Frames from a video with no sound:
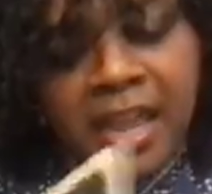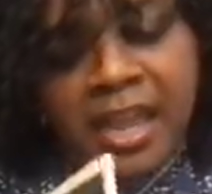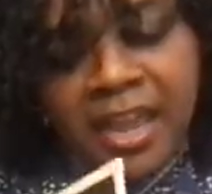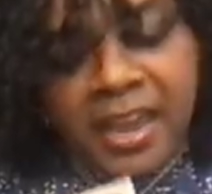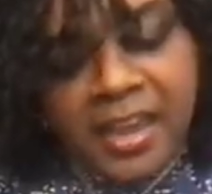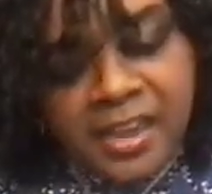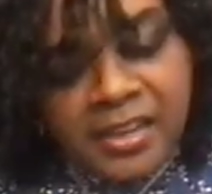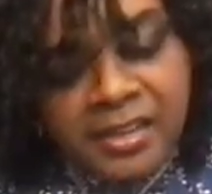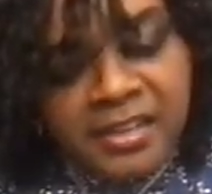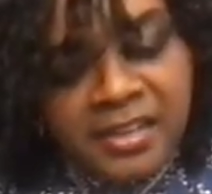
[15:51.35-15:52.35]

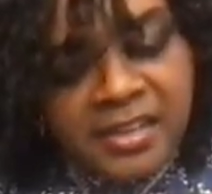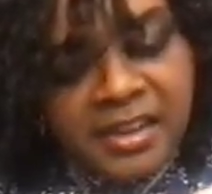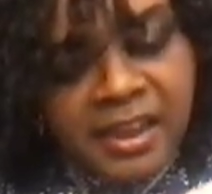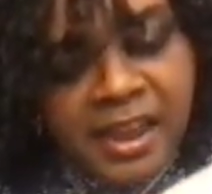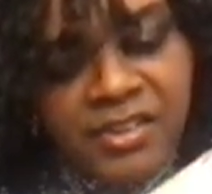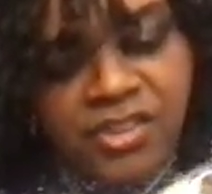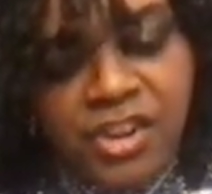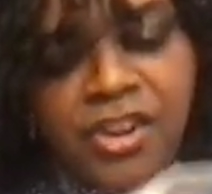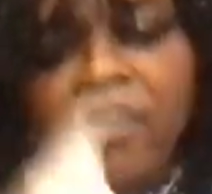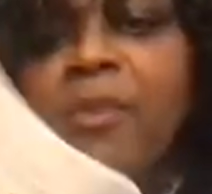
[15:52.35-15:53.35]
and as you
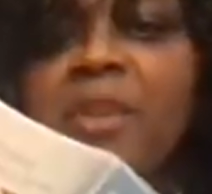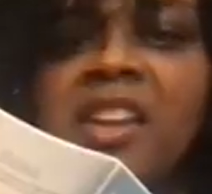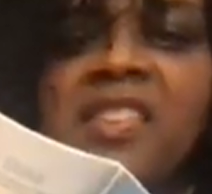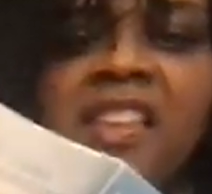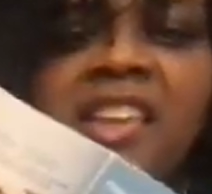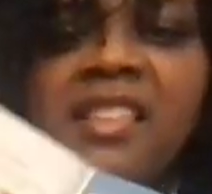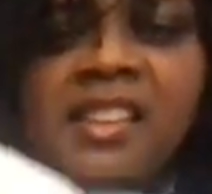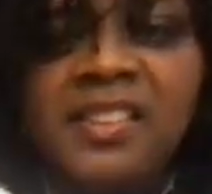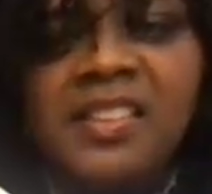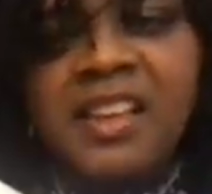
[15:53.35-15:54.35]
know, I'm gonna say
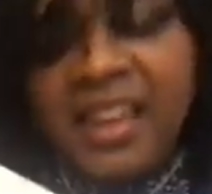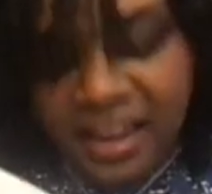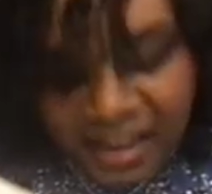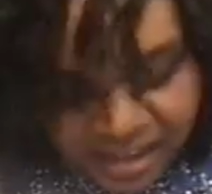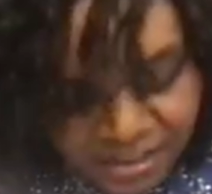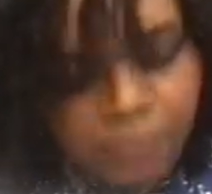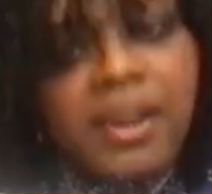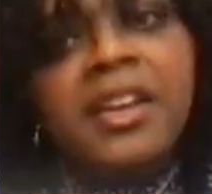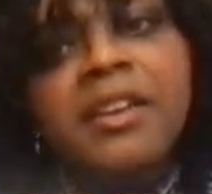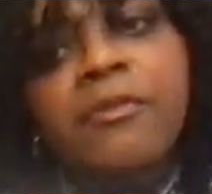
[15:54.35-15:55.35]
this, it's
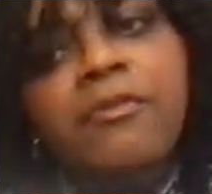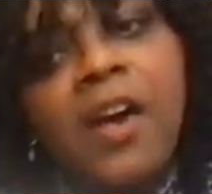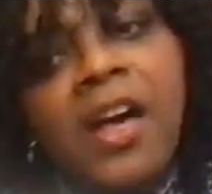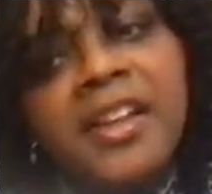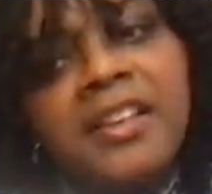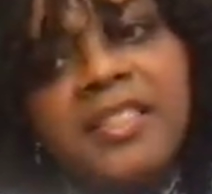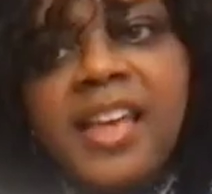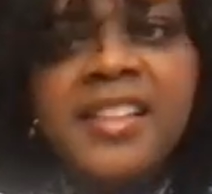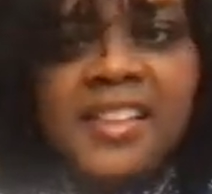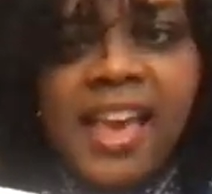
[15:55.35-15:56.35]
written in a font
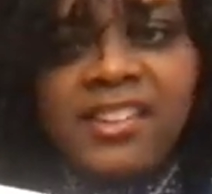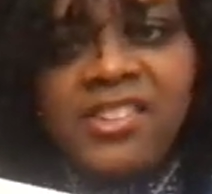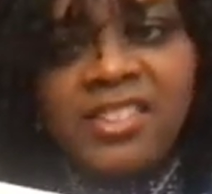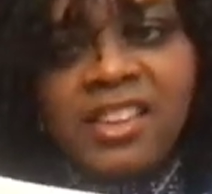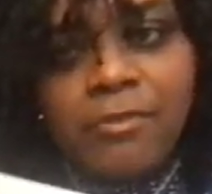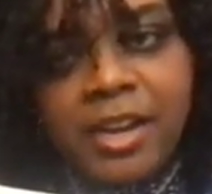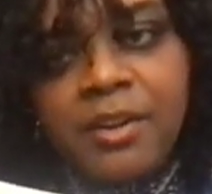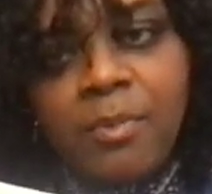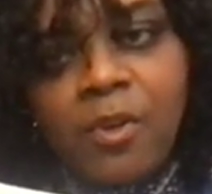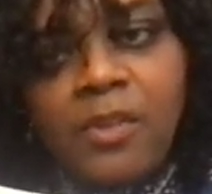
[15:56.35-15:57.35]
that's actually
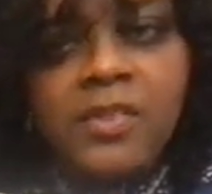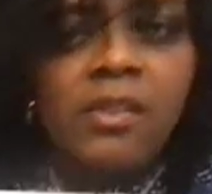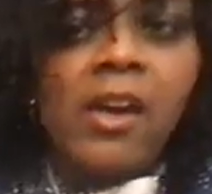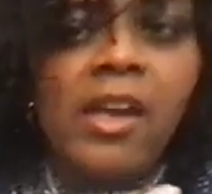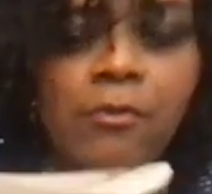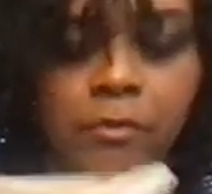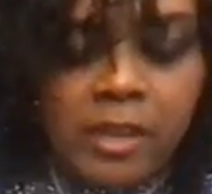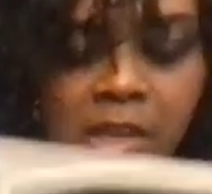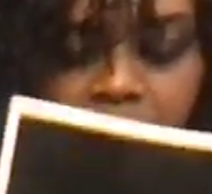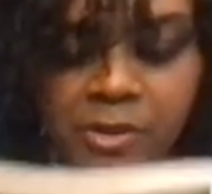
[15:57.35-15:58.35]
readable, so I
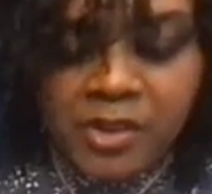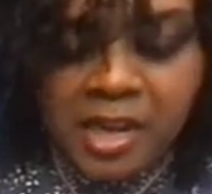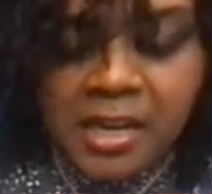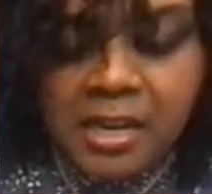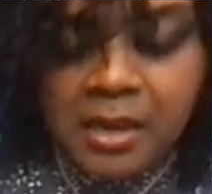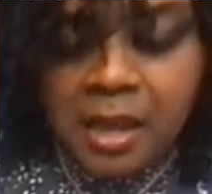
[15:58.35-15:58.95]
really appreciate it.